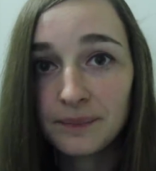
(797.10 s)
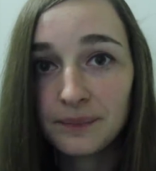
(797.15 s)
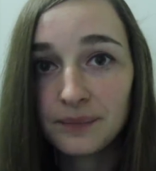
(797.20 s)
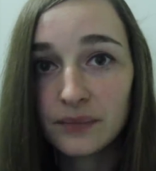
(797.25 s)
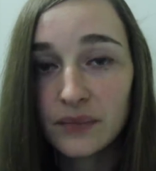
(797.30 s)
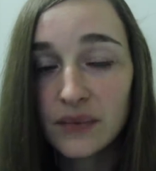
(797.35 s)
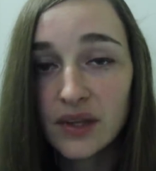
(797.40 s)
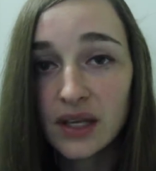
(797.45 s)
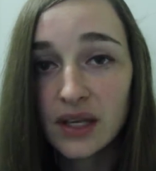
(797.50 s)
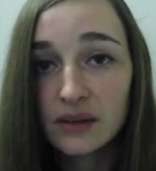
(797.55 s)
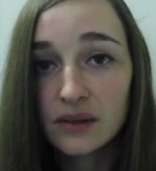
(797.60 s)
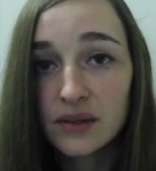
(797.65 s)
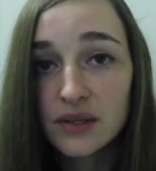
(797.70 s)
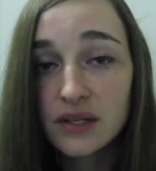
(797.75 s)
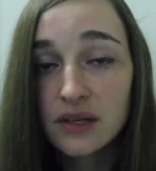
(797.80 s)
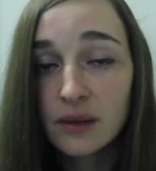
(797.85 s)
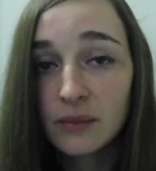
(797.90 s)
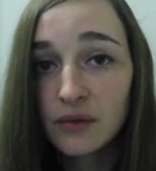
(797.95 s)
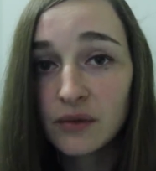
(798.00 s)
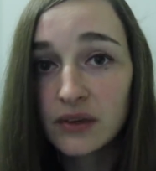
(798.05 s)
that
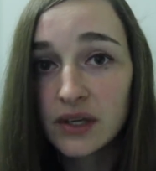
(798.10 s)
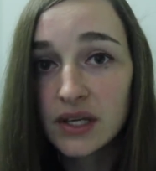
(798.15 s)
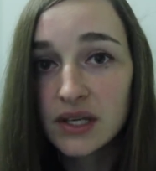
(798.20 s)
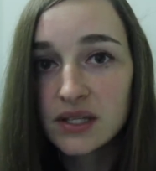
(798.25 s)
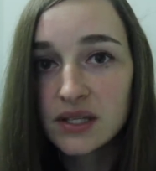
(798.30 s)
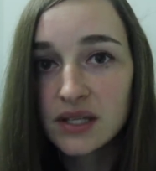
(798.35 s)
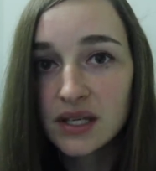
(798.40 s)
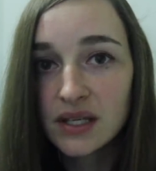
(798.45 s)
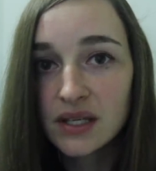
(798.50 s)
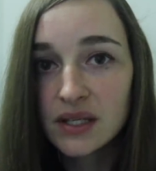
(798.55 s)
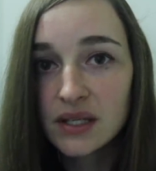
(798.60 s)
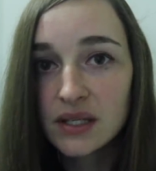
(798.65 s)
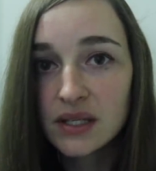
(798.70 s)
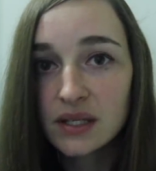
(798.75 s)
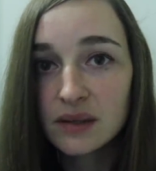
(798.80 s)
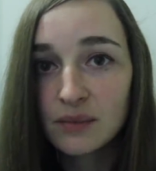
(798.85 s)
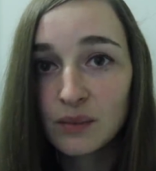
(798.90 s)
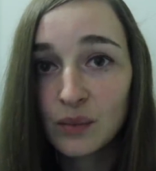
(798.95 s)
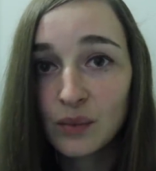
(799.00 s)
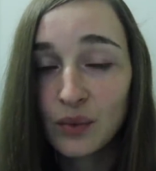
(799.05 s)
some of these things
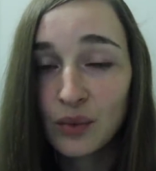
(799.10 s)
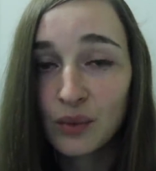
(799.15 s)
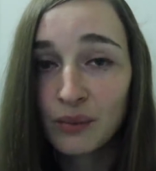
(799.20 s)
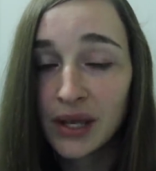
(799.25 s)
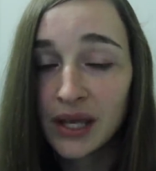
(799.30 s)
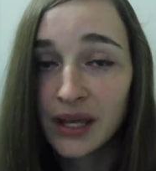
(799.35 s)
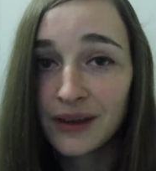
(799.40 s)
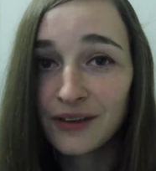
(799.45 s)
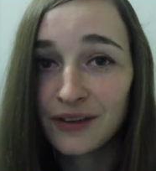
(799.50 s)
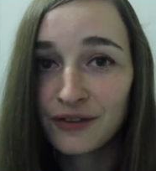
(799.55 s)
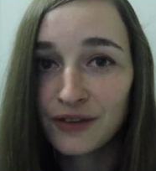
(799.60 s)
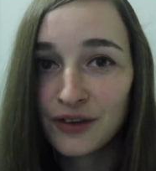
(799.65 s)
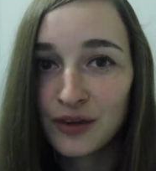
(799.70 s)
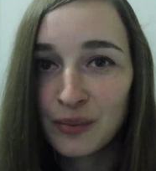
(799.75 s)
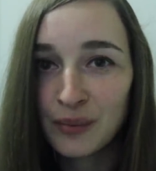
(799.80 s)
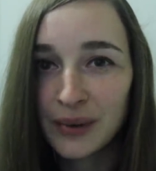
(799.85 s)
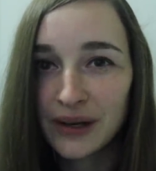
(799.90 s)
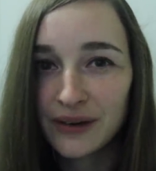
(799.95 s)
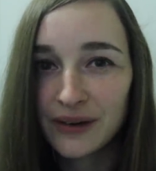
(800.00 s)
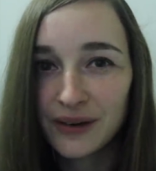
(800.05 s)
will make you feel
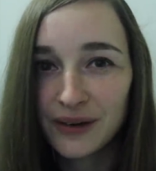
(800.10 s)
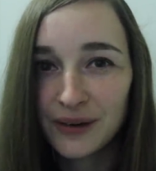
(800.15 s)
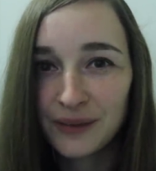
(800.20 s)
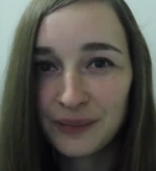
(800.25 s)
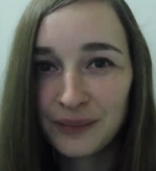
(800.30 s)
better.